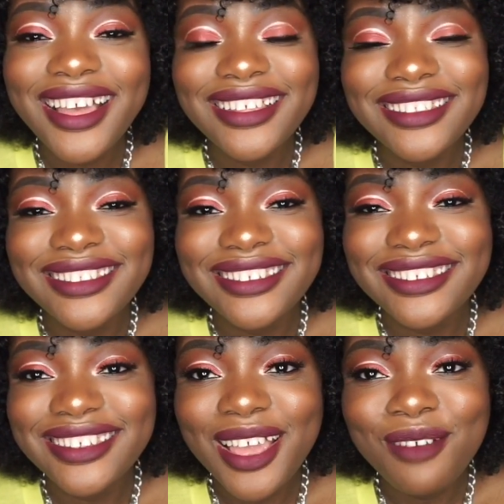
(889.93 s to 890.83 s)
And
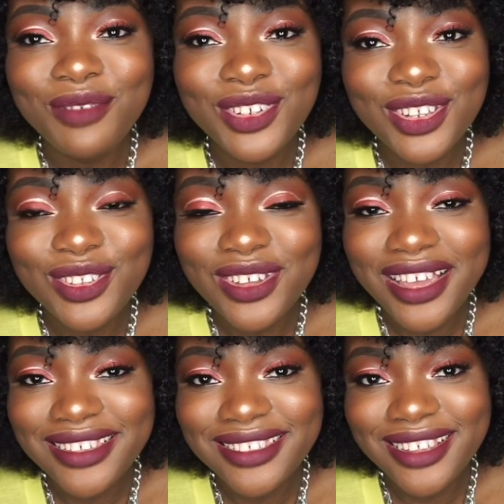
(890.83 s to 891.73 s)
I appreciate you
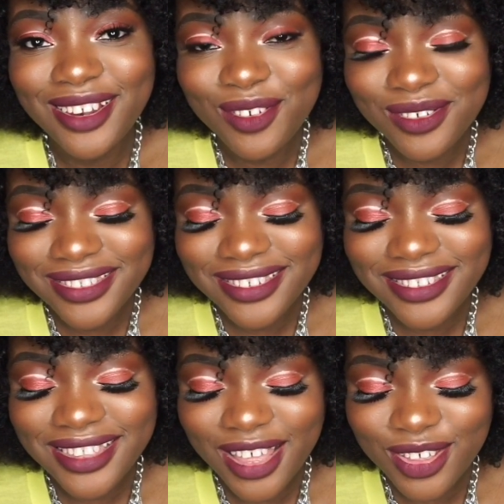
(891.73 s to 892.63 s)
guys a lot.
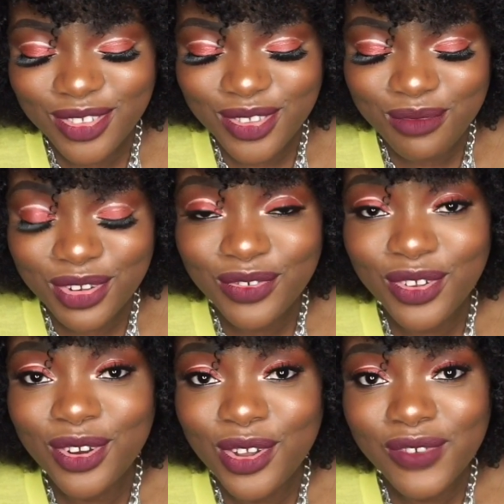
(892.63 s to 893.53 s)
Thank you so much for
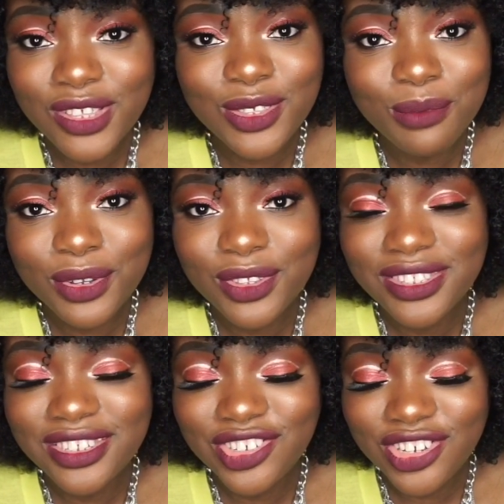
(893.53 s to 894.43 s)
your love and support
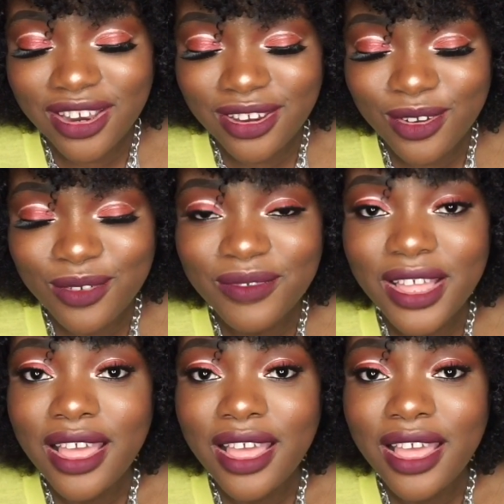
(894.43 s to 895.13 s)
on this channel.